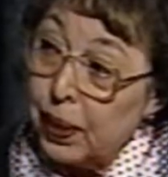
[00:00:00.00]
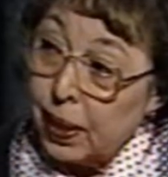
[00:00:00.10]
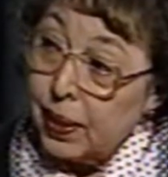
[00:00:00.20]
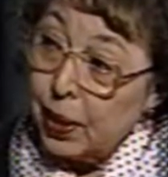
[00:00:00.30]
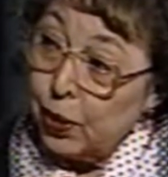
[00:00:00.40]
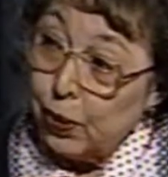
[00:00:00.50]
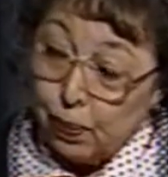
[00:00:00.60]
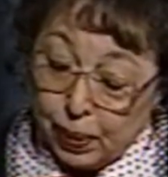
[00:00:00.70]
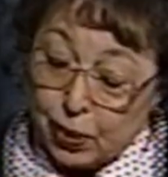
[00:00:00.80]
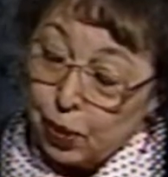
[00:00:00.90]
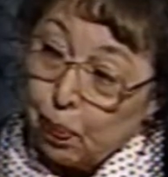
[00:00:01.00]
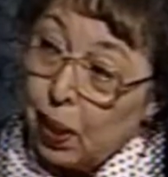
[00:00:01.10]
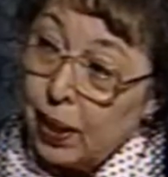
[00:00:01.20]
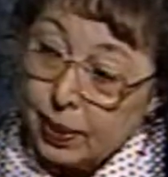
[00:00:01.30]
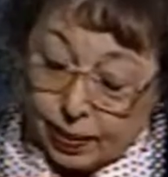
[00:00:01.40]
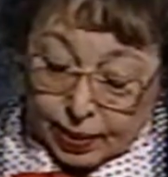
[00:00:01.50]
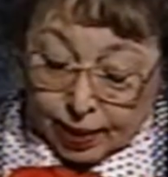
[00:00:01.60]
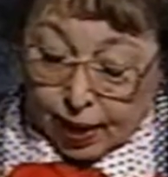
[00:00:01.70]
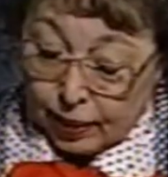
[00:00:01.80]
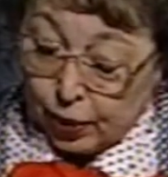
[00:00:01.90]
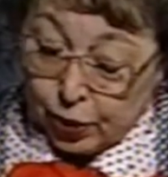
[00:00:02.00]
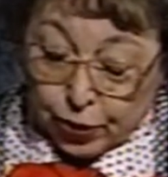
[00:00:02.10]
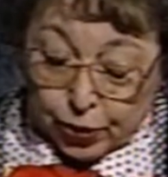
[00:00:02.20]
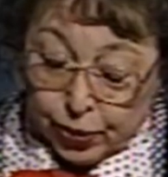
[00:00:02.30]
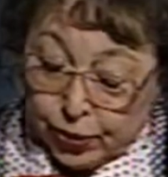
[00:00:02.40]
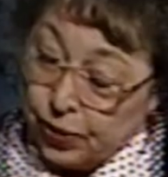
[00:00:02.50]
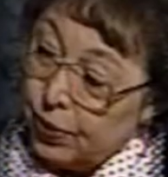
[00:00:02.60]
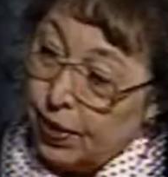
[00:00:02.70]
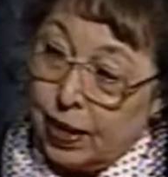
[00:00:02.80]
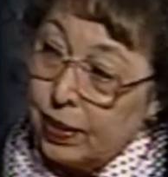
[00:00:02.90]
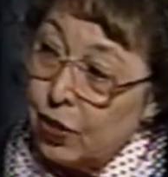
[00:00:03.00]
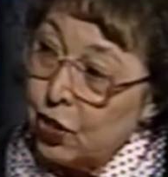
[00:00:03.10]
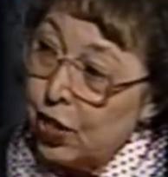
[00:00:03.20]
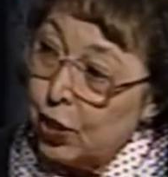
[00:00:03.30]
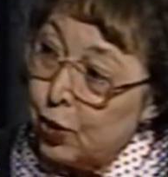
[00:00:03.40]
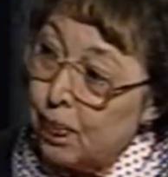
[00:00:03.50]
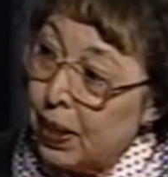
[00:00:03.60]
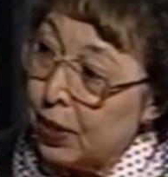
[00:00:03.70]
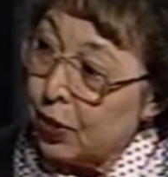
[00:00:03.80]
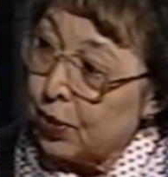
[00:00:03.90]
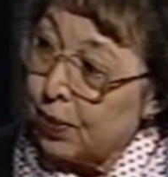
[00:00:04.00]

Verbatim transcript: I think you'd be surprised that the Catholic Church just hasn't changed much.